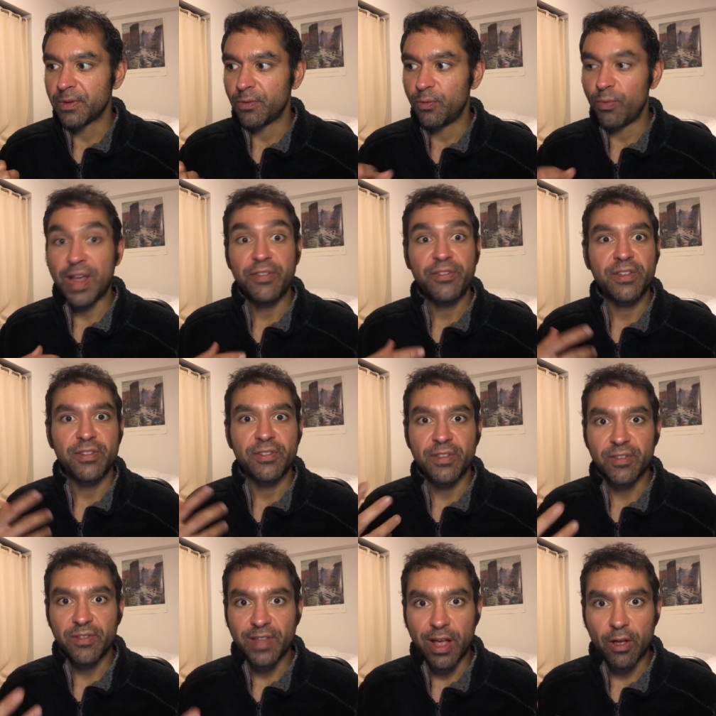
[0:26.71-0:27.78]
rest as the
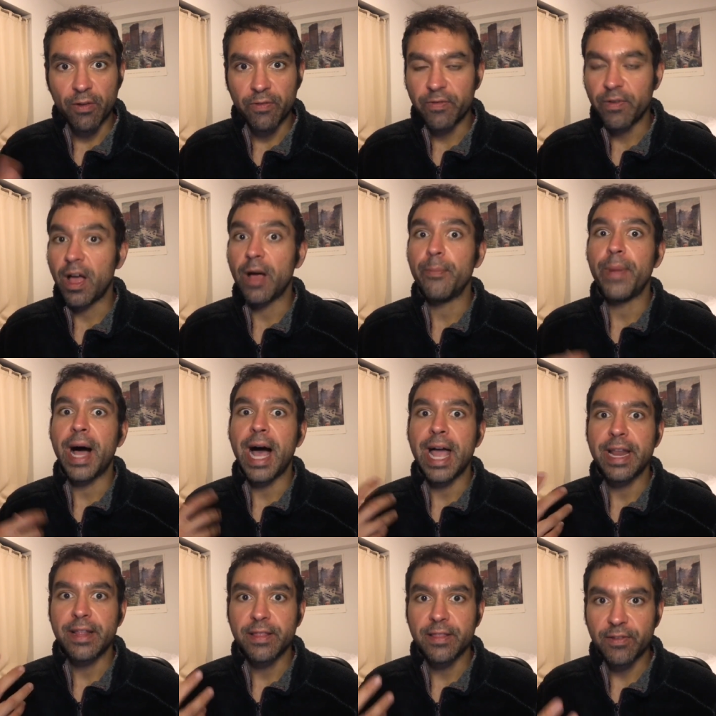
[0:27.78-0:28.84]
self,
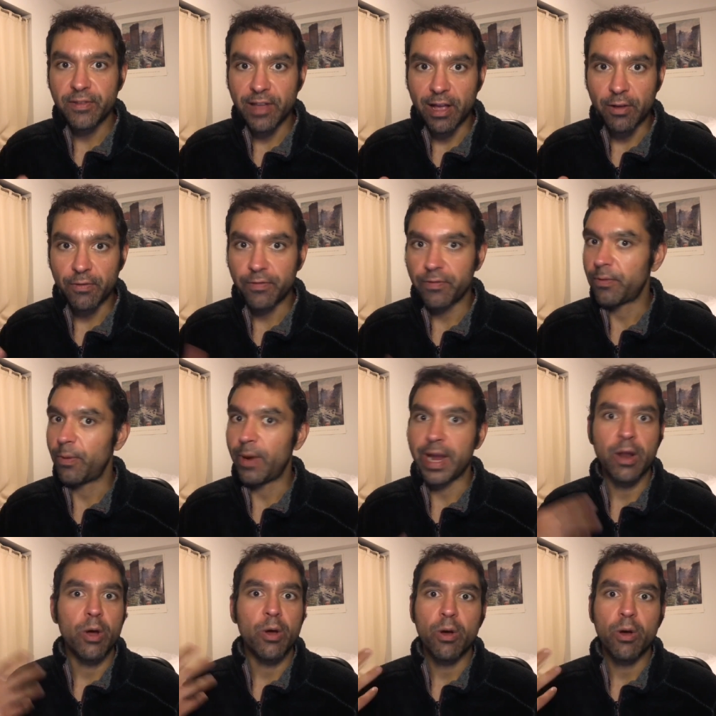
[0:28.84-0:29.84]
abide in the self, right?